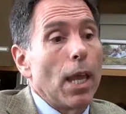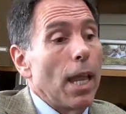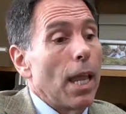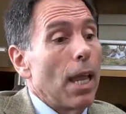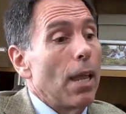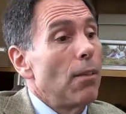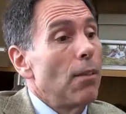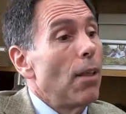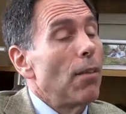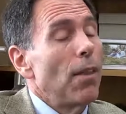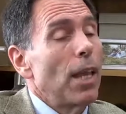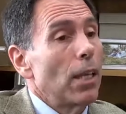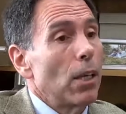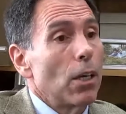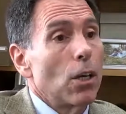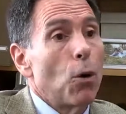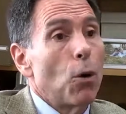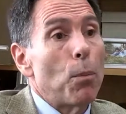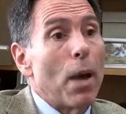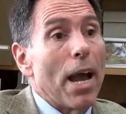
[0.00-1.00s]
and then they
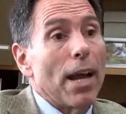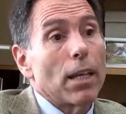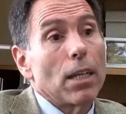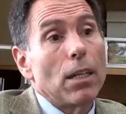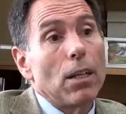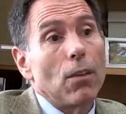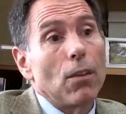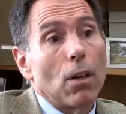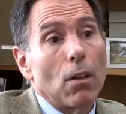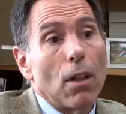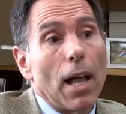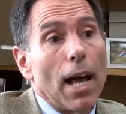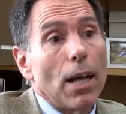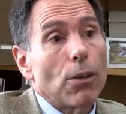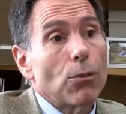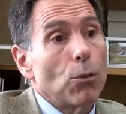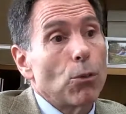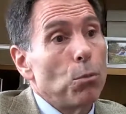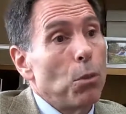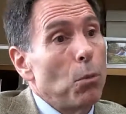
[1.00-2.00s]
can go back into the
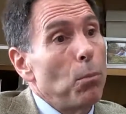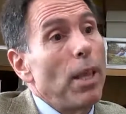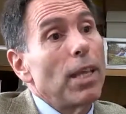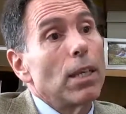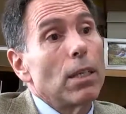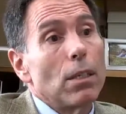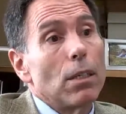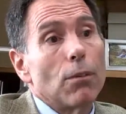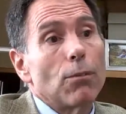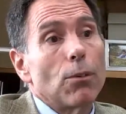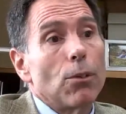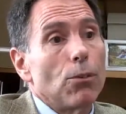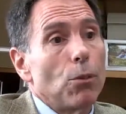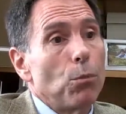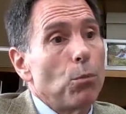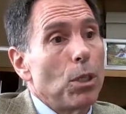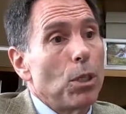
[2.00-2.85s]
classroom and make a difference in